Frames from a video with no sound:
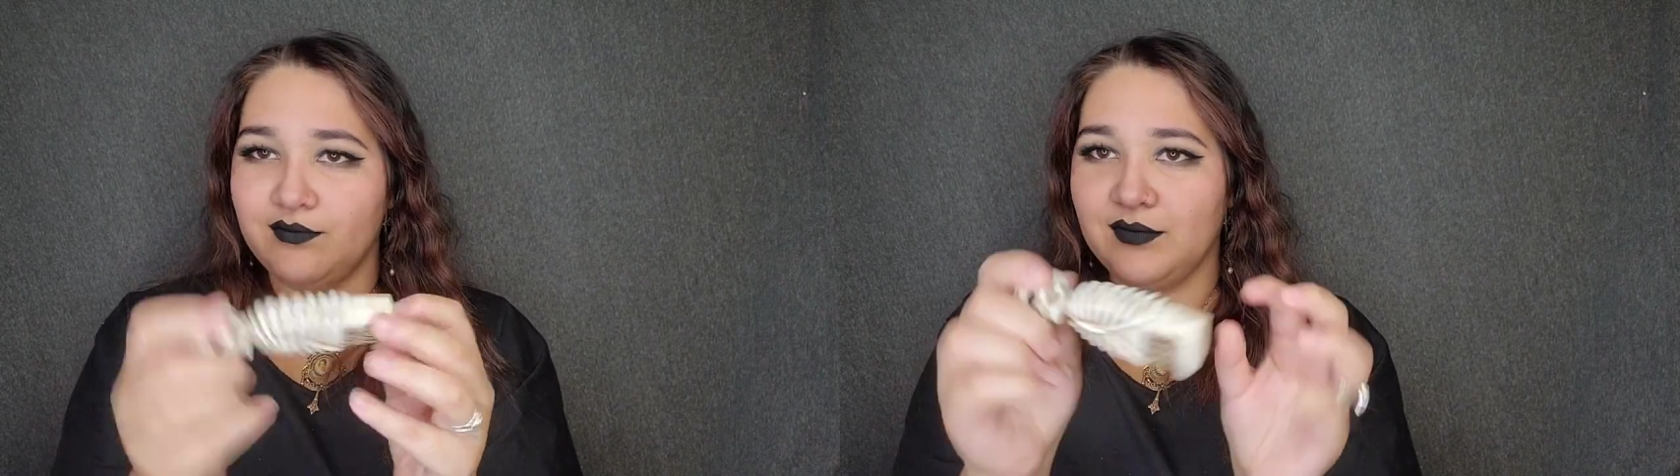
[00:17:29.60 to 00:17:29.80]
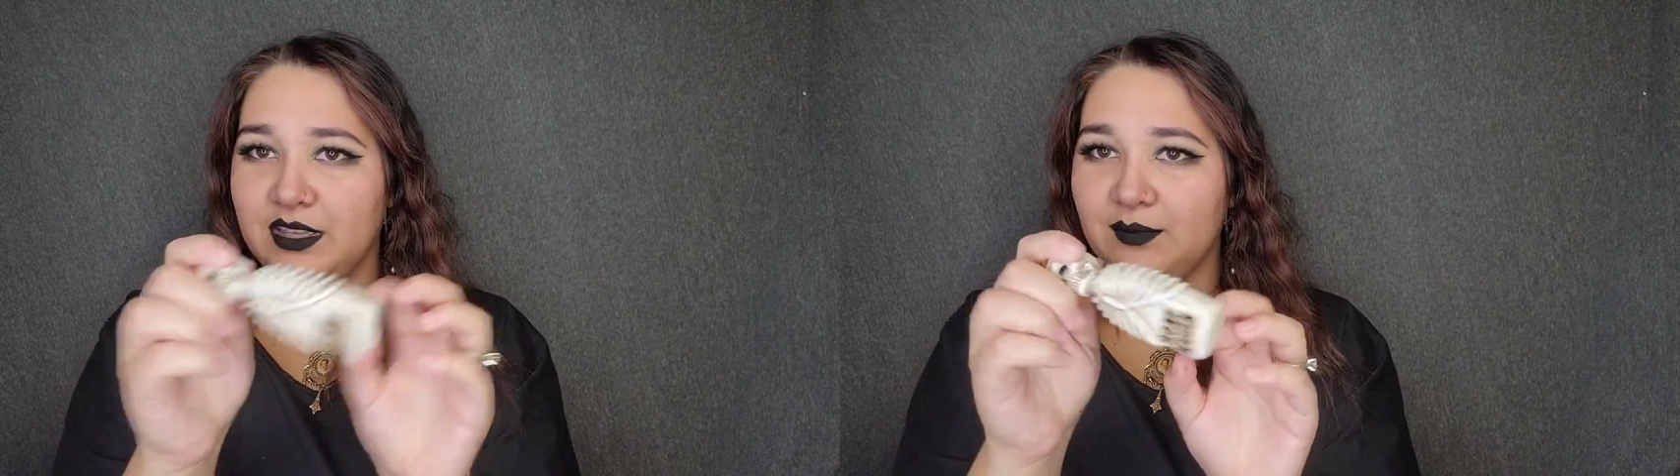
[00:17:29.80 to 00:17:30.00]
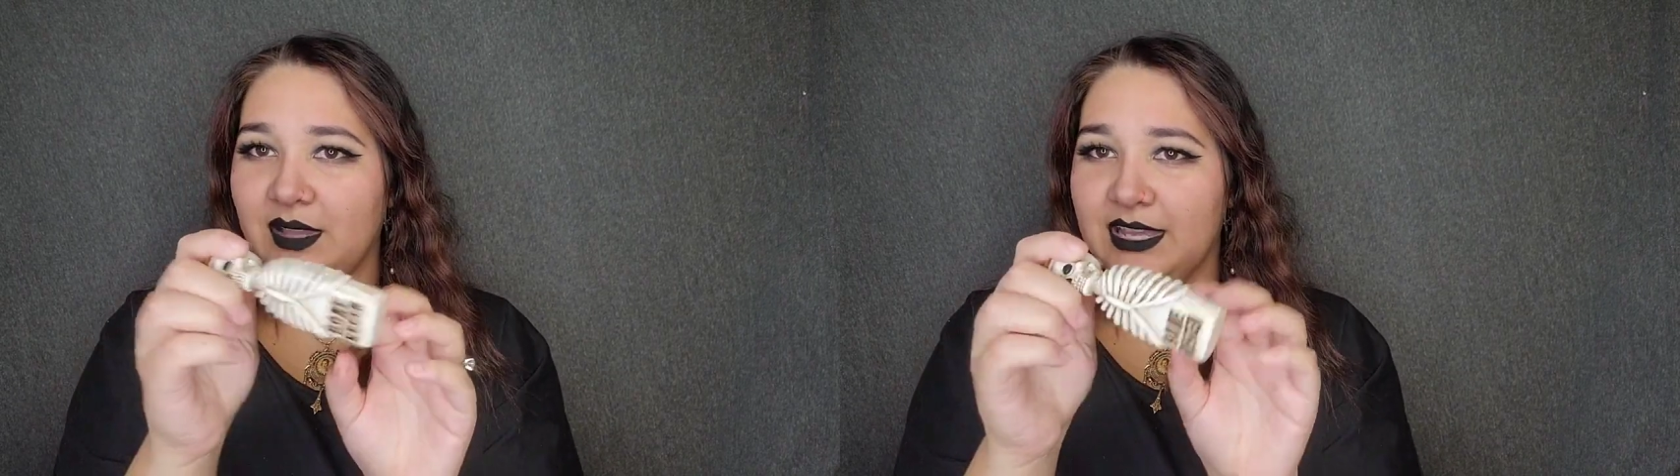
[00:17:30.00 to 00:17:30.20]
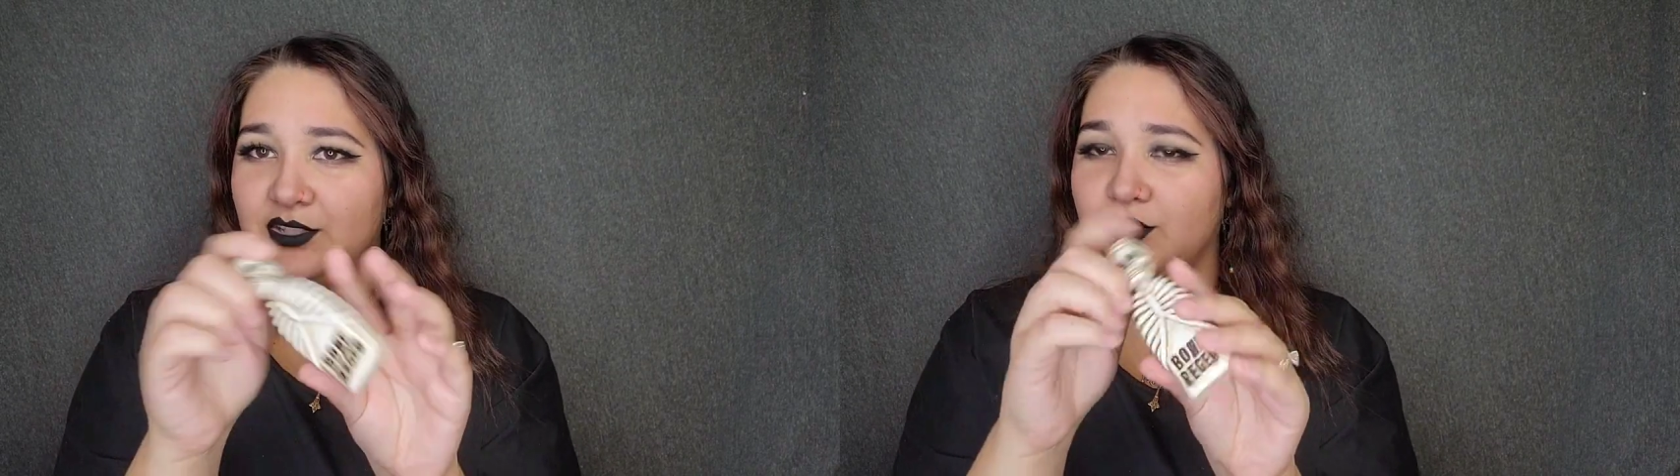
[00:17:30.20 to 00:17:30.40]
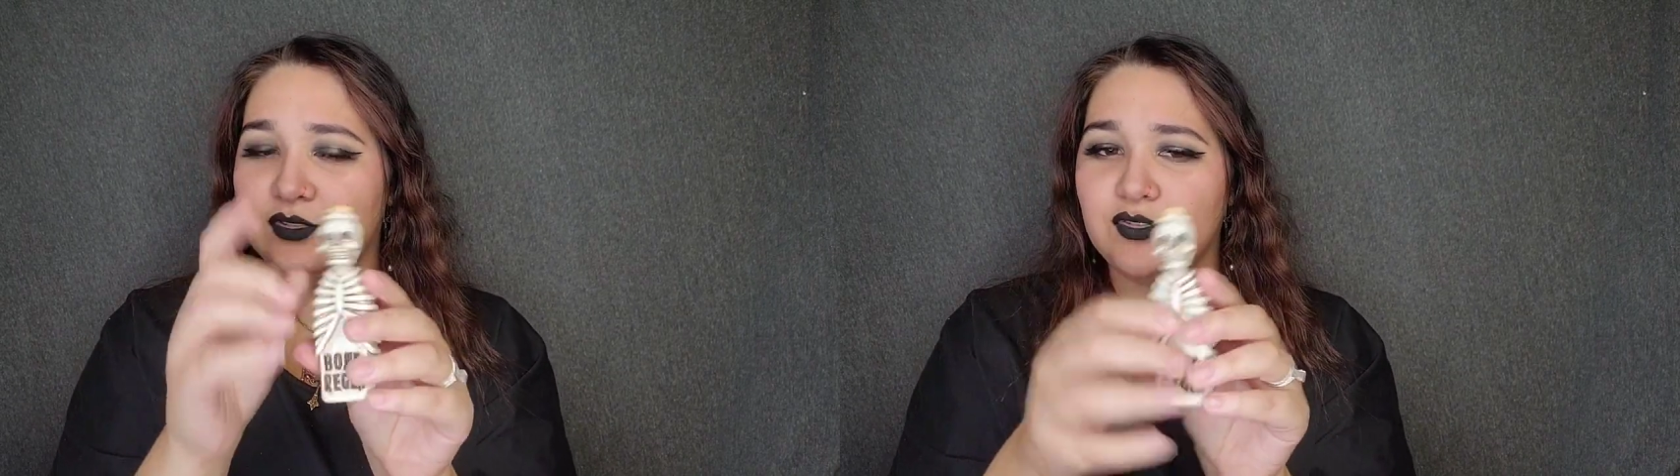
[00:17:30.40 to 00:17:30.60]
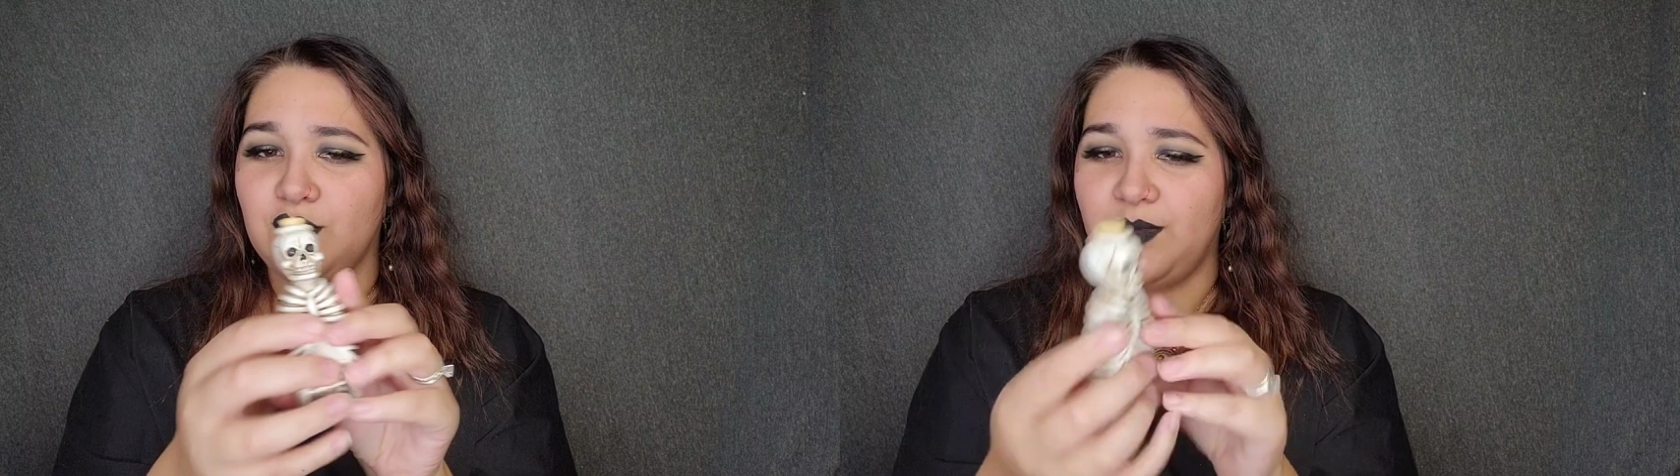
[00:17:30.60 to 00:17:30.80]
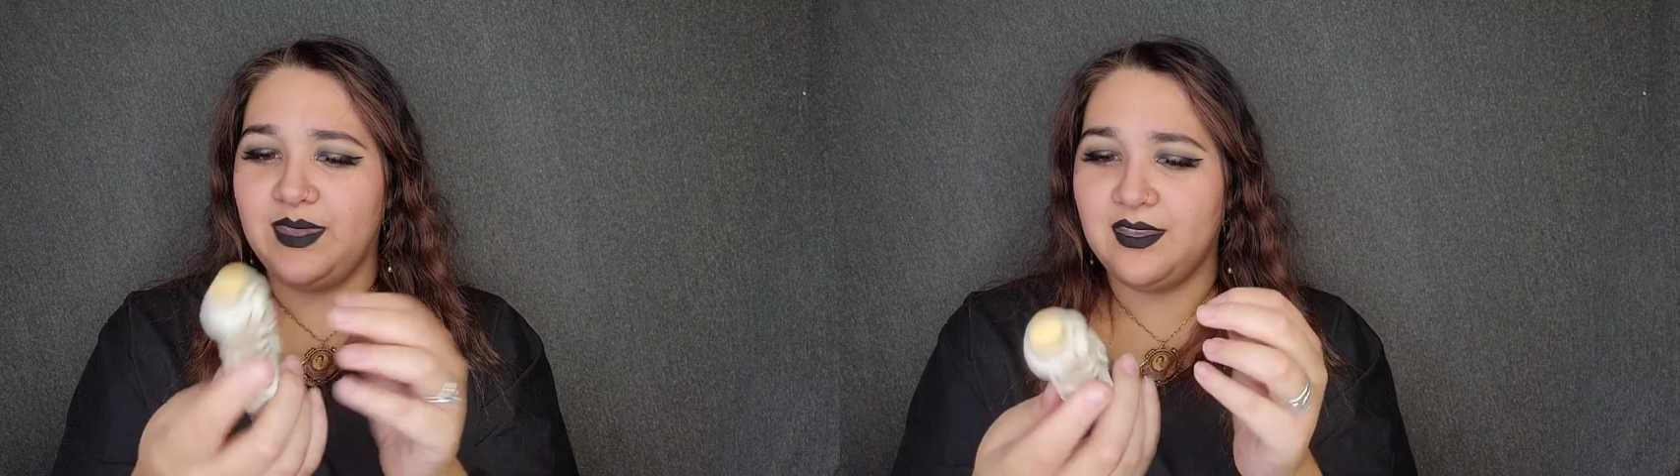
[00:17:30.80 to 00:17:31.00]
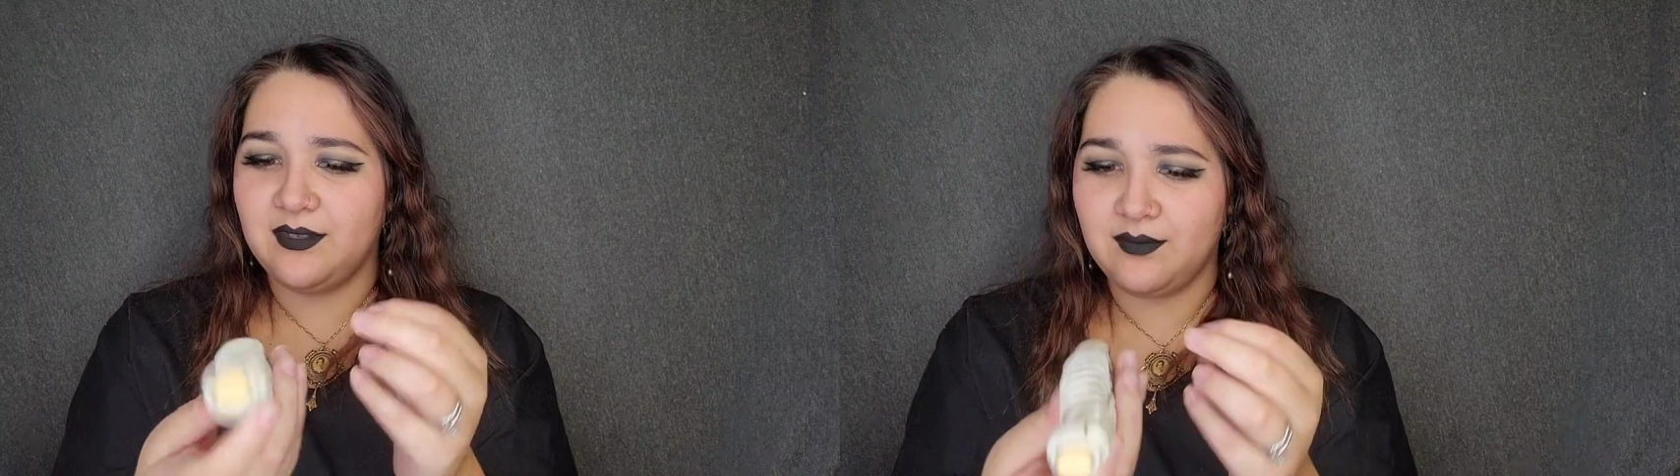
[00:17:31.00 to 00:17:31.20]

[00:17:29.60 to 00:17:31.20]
like plaster ceramic.